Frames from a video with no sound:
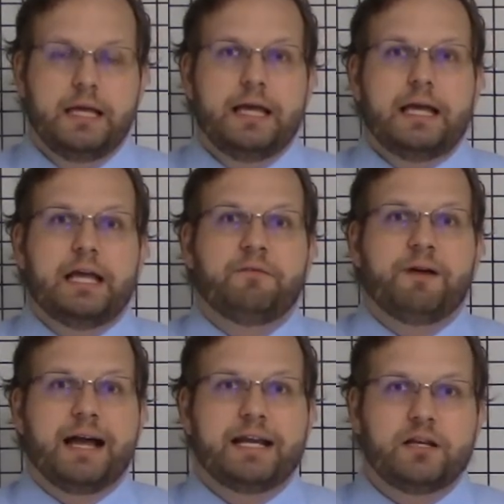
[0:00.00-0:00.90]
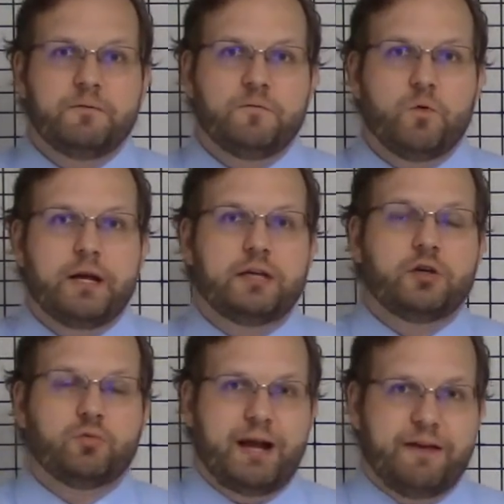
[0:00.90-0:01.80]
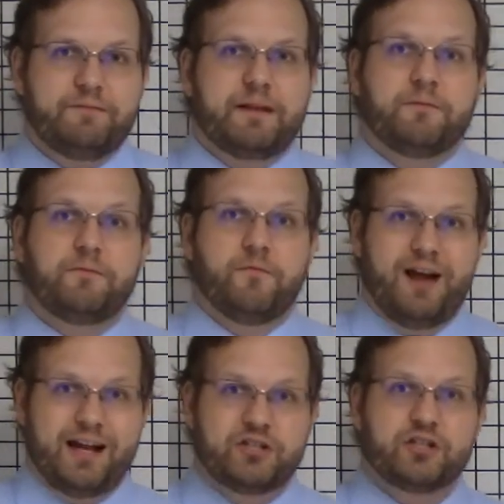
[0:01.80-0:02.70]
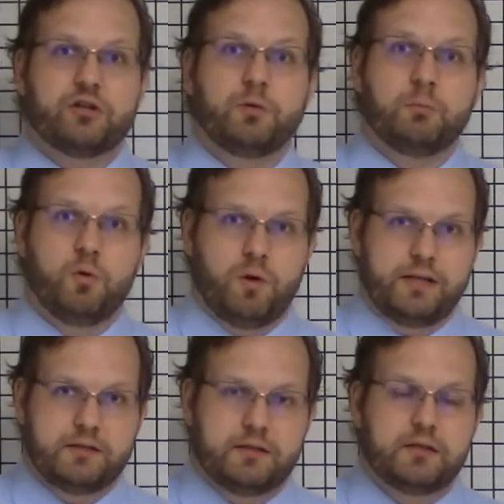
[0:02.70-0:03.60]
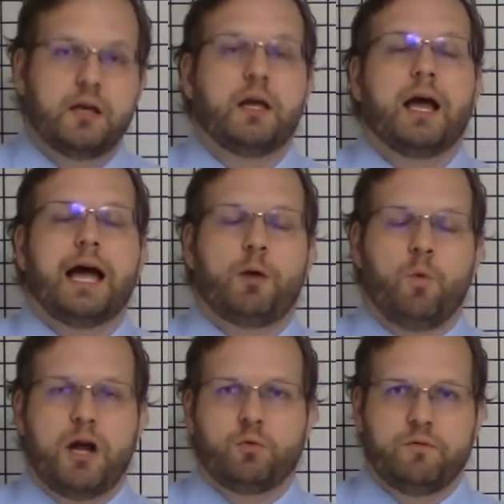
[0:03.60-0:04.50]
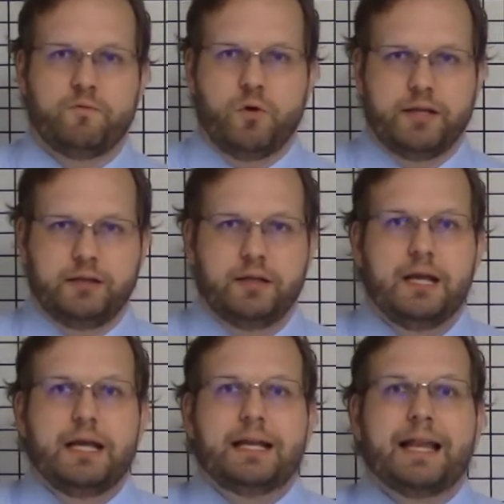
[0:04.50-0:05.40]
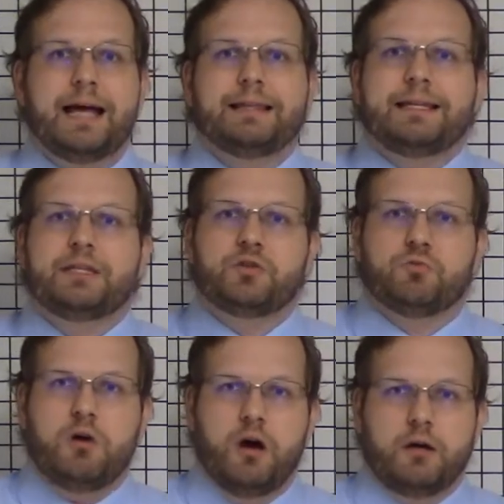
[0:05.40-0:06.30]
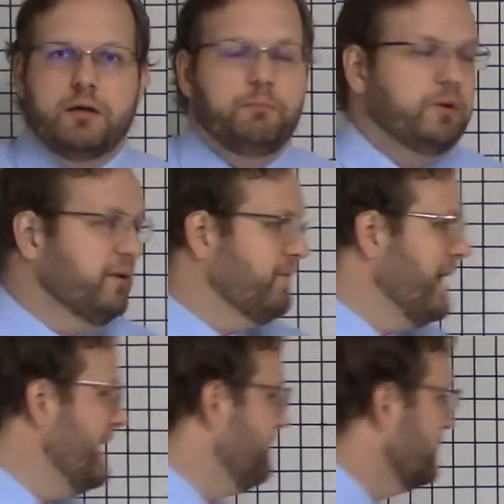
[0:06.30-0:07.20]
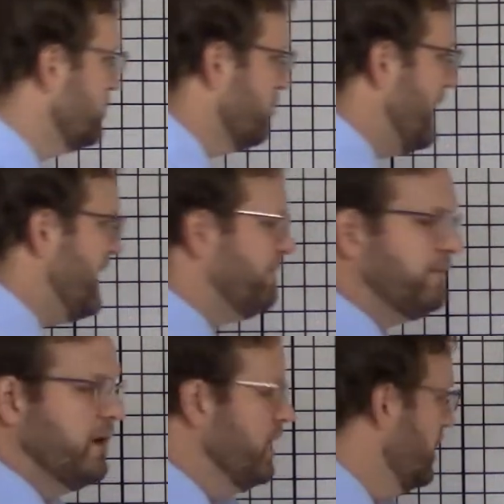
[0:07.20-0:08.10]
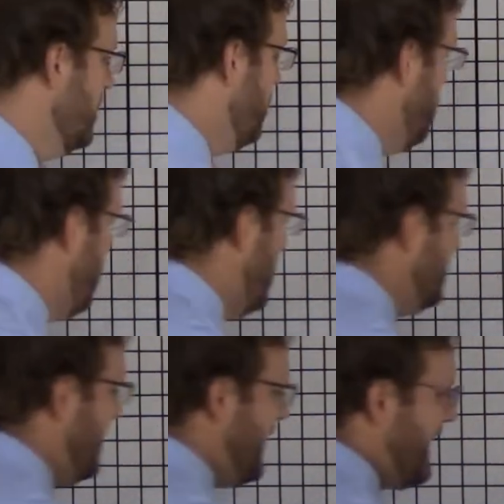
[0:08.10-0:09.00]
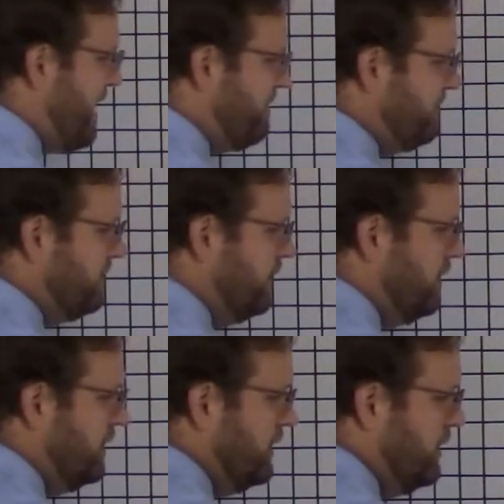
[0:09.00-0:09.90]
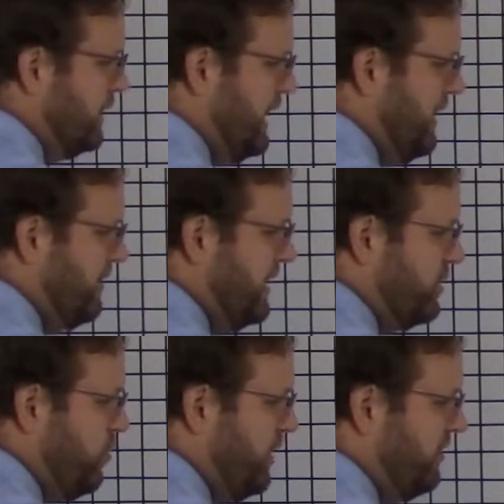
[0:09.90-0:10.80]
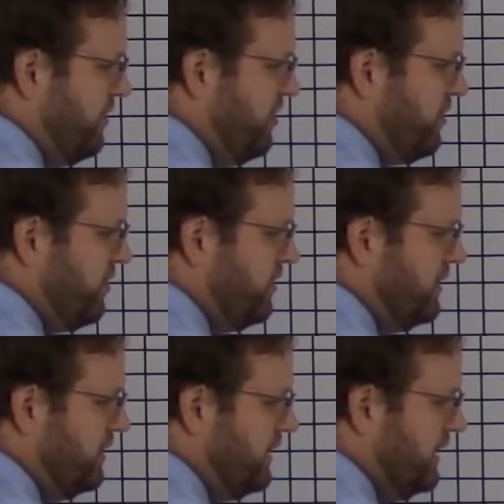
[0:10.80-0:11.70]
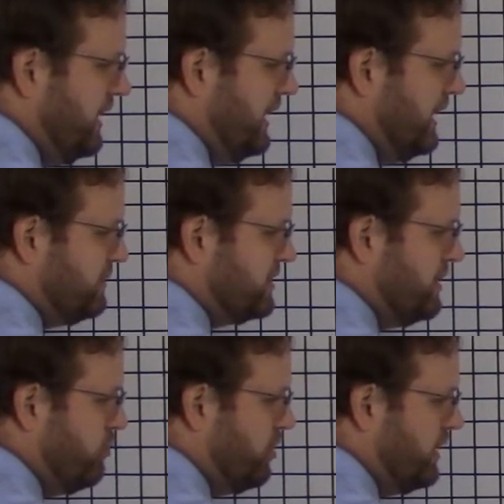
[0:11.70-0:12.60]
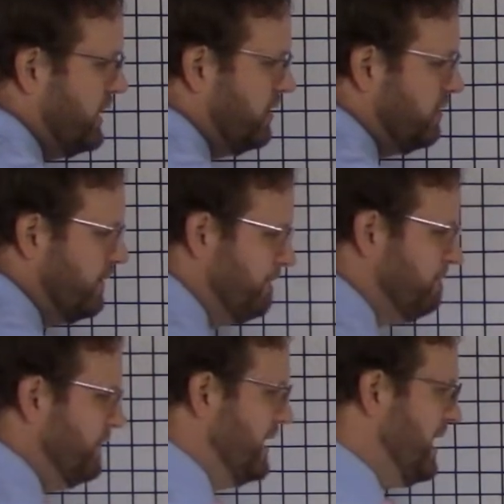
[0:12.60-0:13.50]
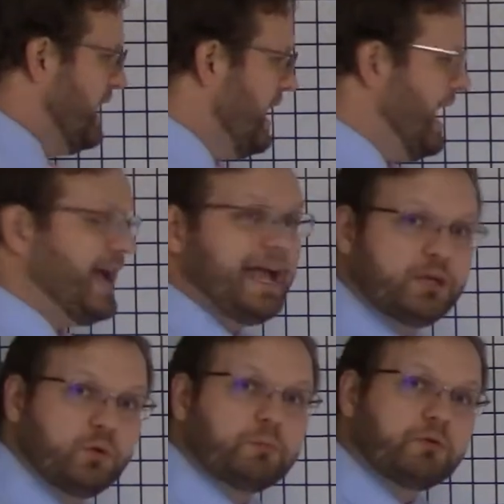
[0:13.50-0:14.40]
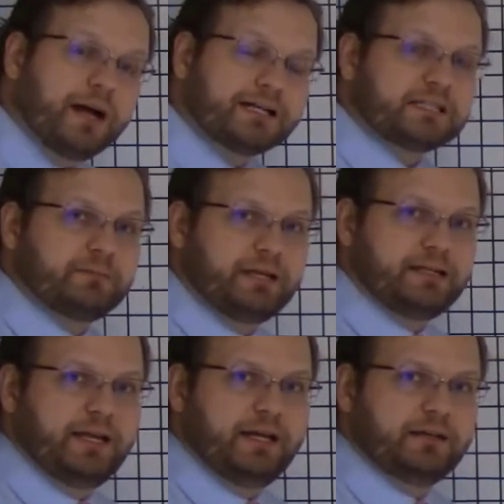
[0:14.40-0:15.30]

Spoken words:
If I can avoid graphing fractional points, I want to avoid it. Not that it's wrong, but if I have to graph a 1/2 and then a 1/3 and I'm somewhere here, I had to approximate that.